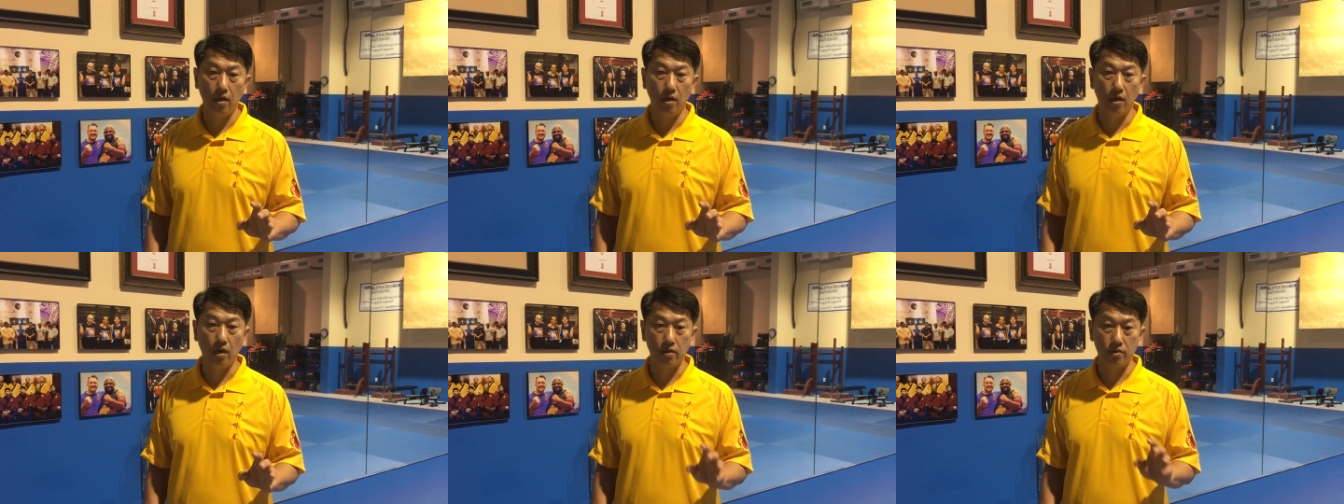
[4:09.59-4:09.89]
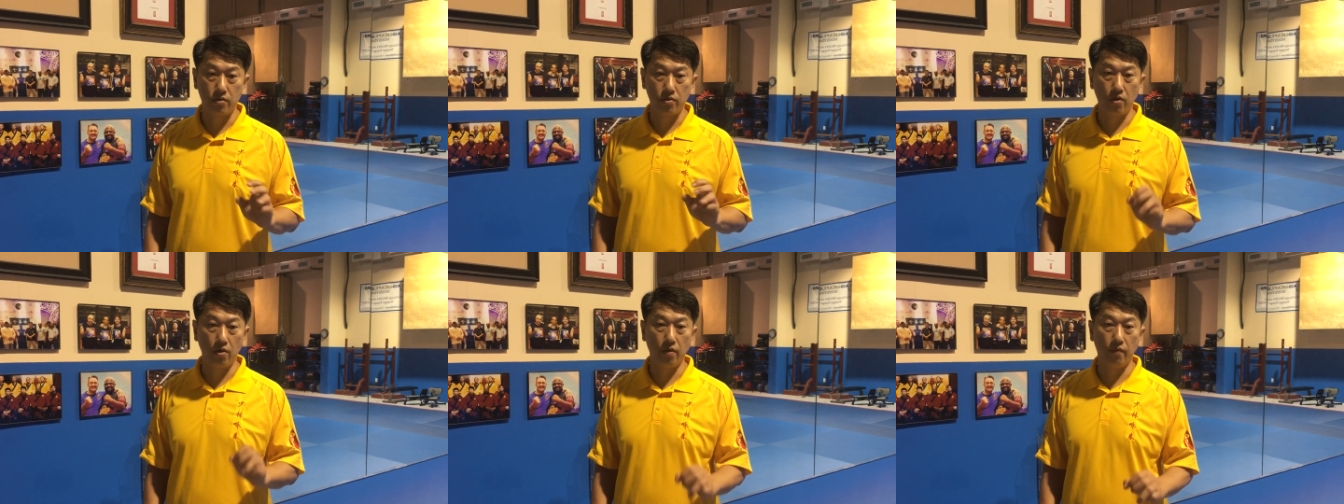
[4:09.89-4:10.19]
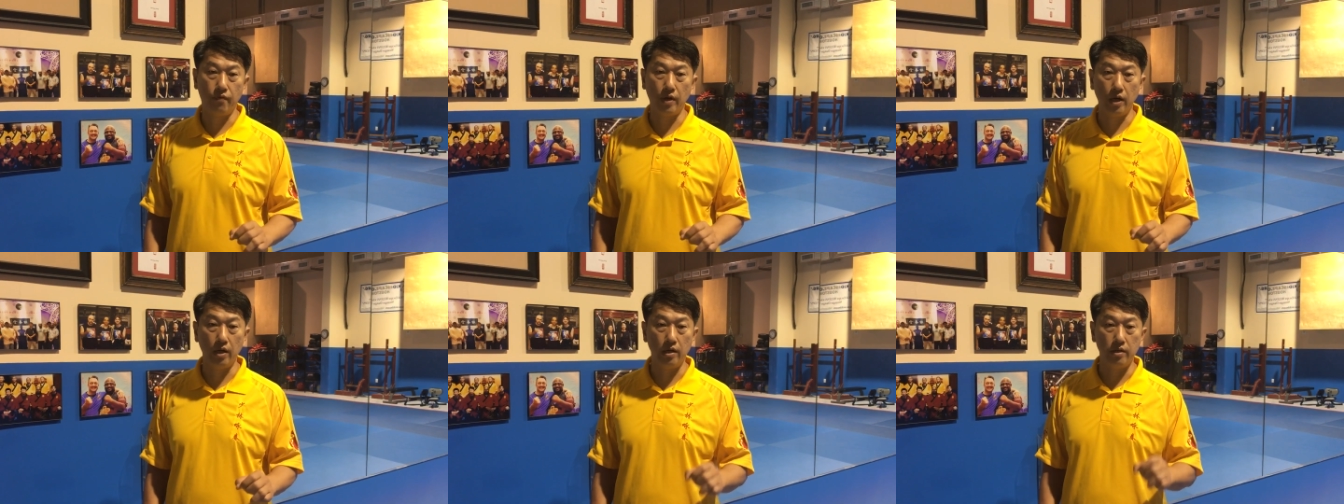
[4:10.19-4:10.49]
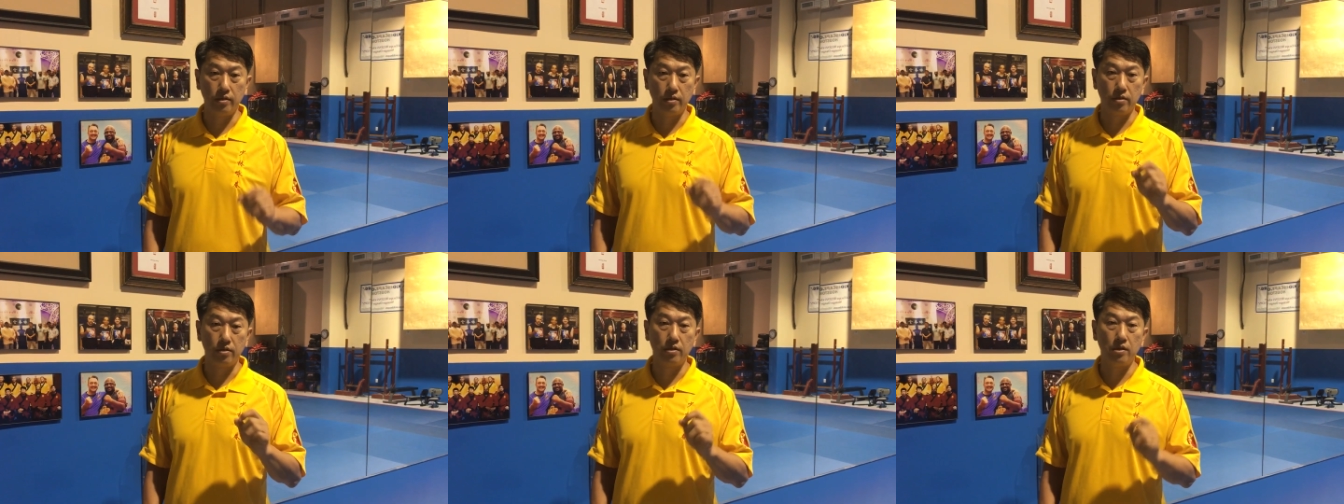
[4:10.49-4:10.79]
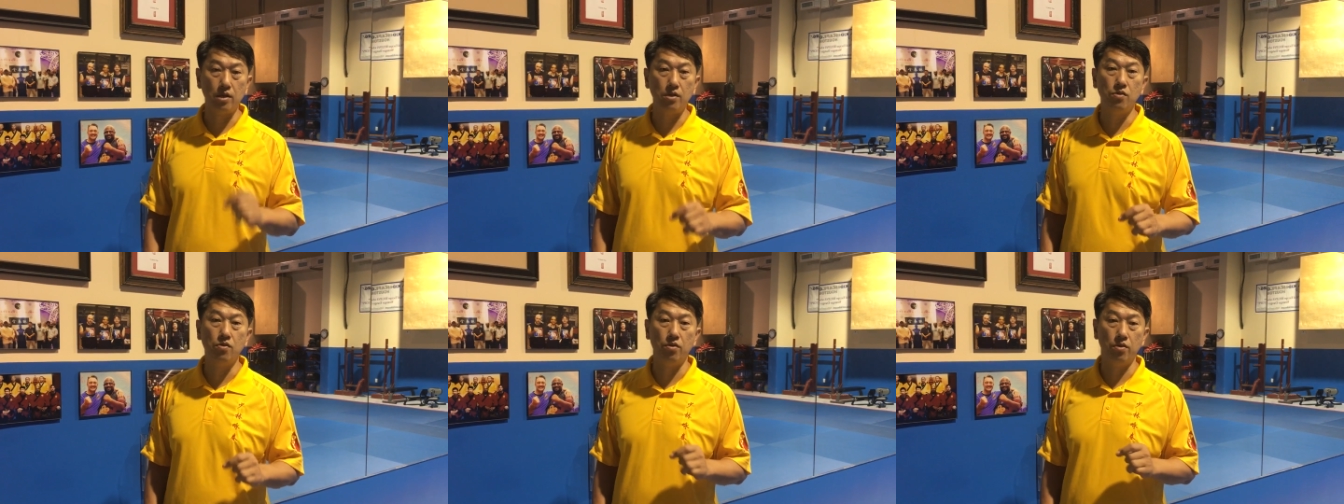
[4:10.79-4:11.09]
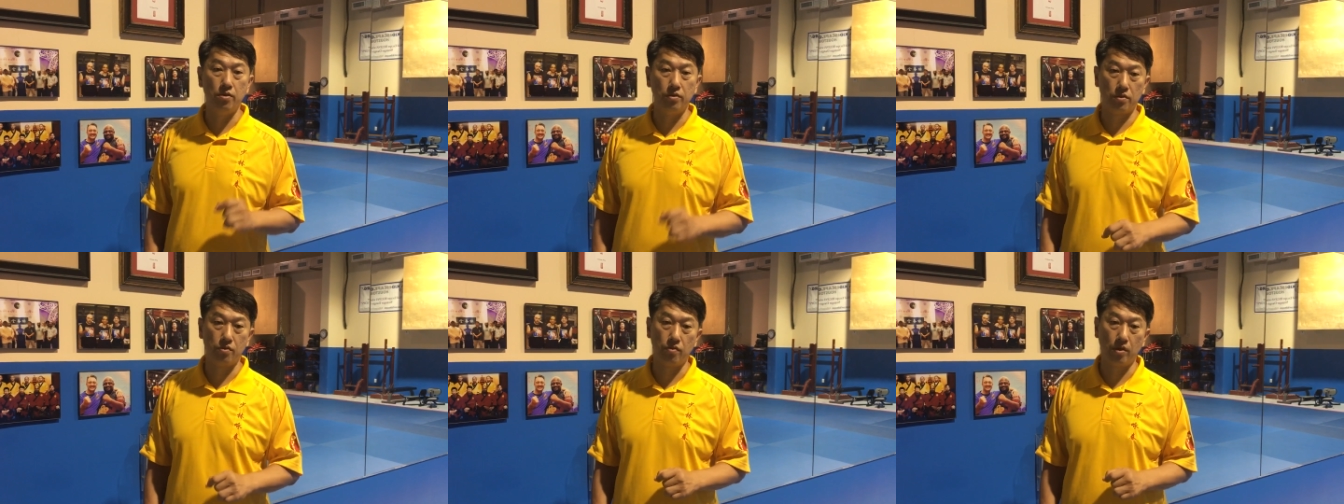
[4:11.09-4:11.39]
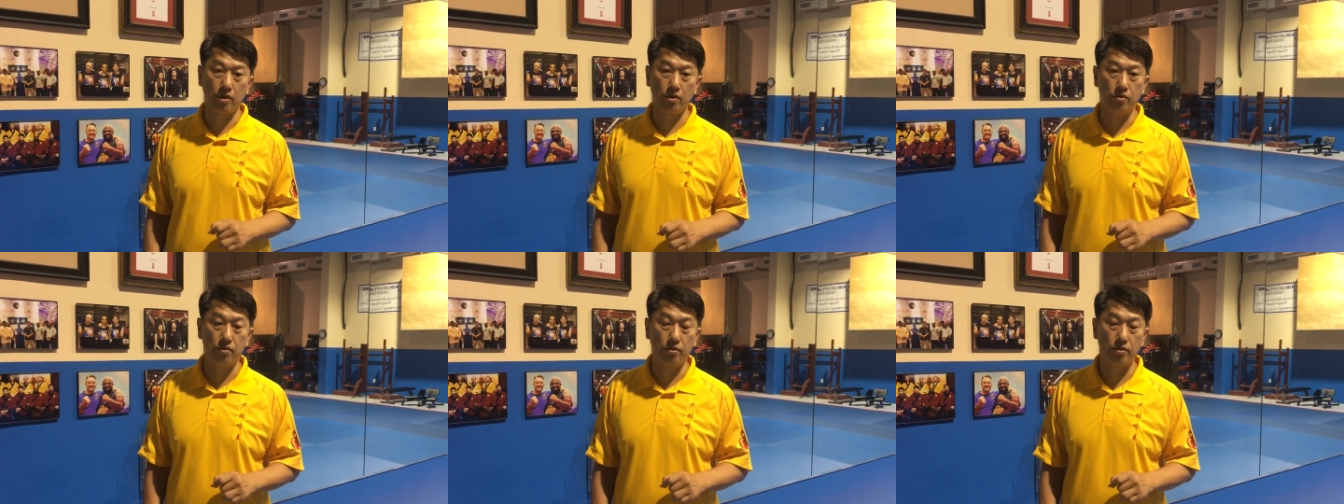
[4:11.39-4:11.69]
uh, certified as senior
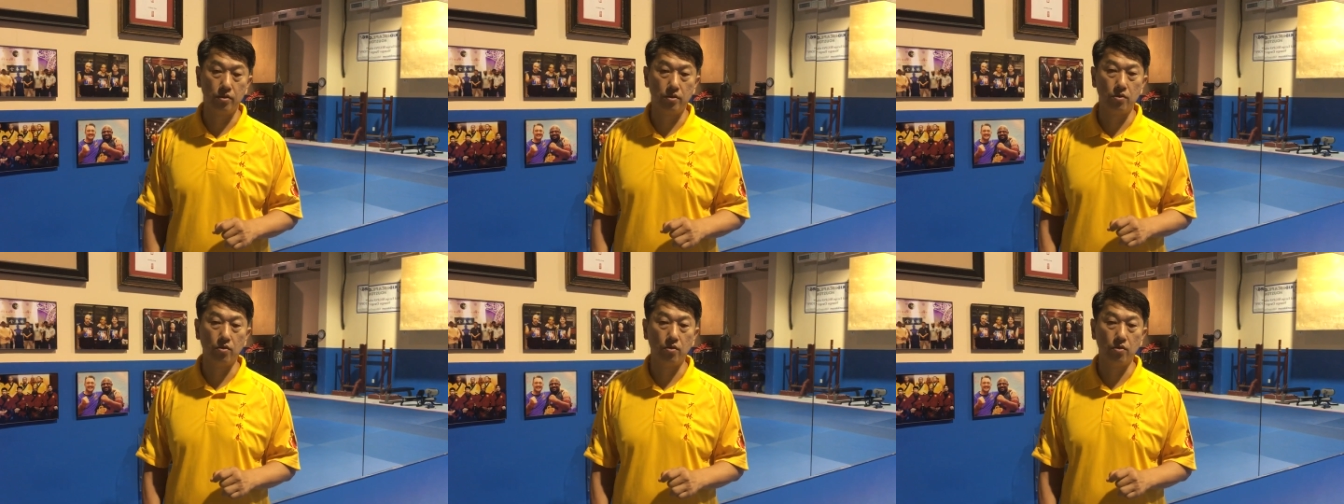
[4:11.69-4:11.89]
instructors.